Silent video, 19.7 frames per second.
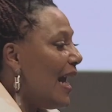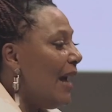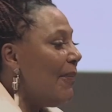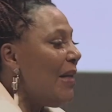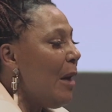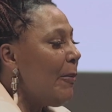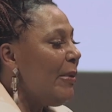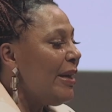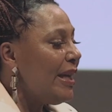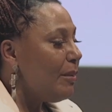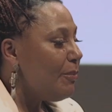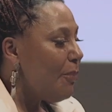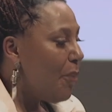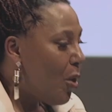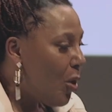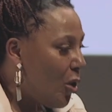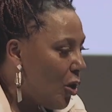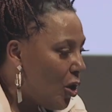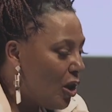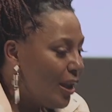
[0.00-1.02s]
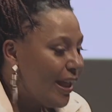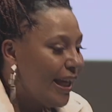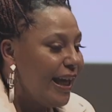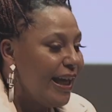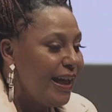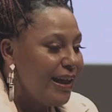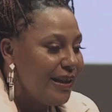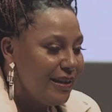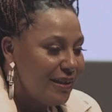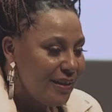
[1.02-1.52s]
and that we can pull
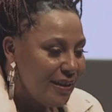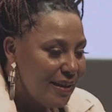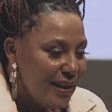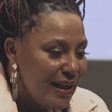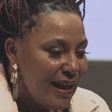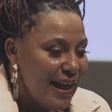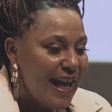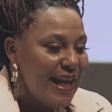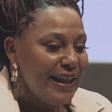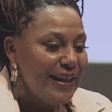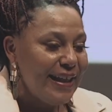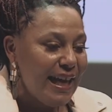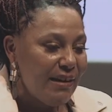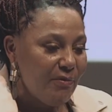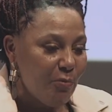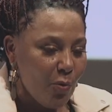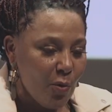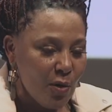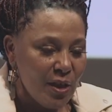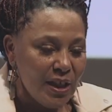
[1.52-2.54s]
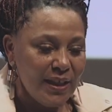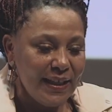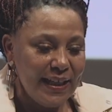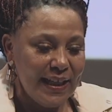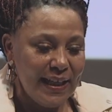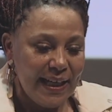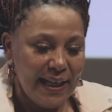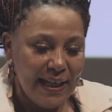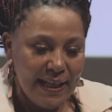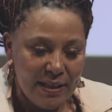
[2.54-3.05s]
in and get
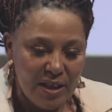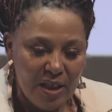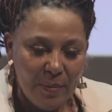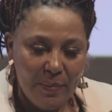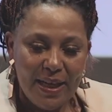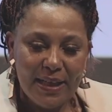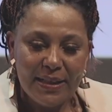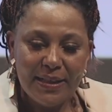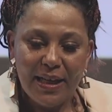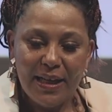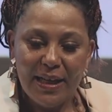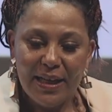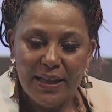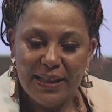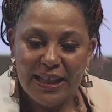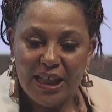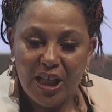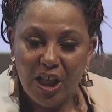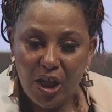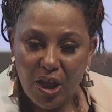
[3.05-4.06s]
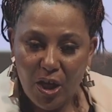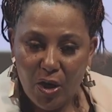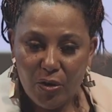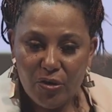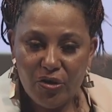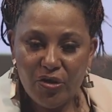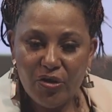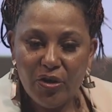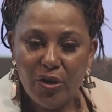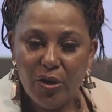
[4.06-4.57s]
really intimately
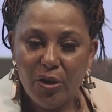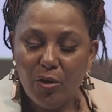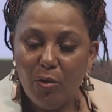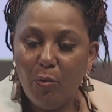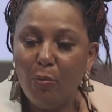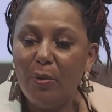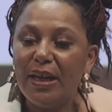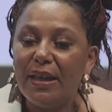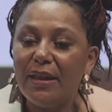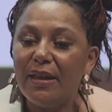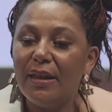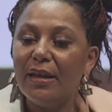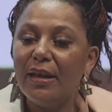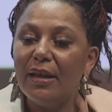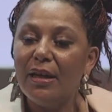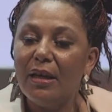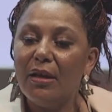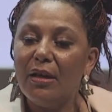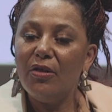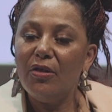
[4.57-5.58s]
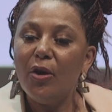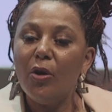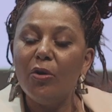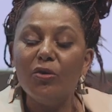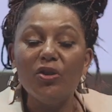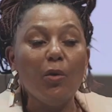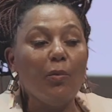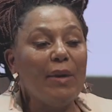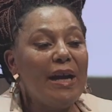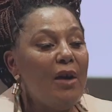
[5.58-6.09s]
close with
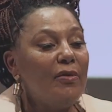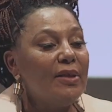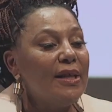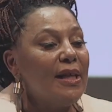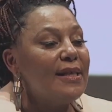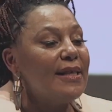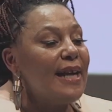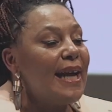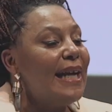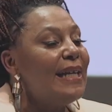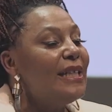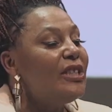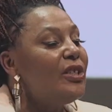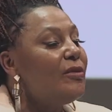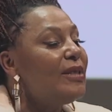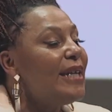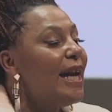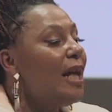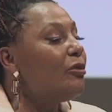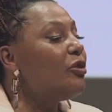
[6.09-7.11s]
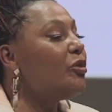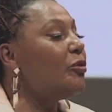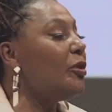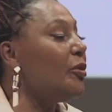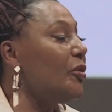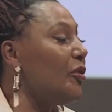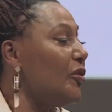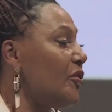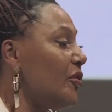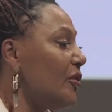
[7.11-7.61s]
those around us and to tell
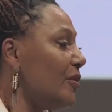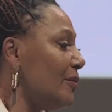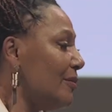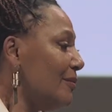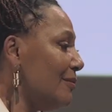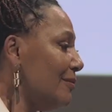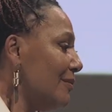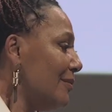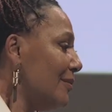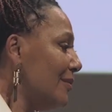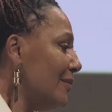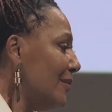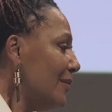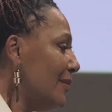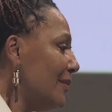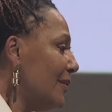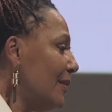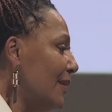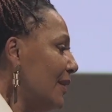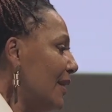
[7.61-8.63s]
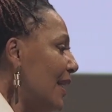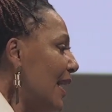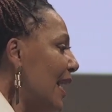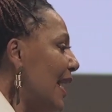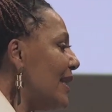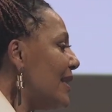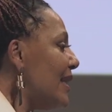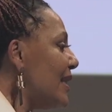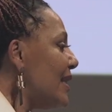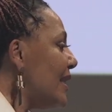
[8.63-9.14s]
truths
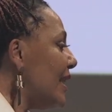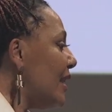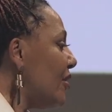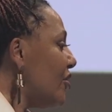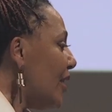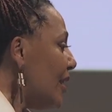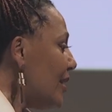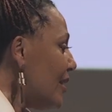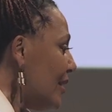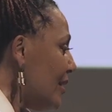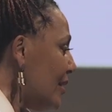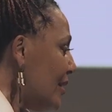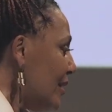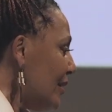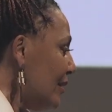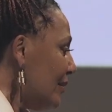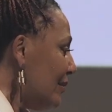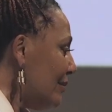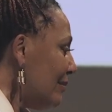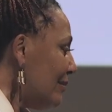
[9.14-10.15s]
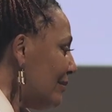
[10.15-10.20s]
and to seek justice.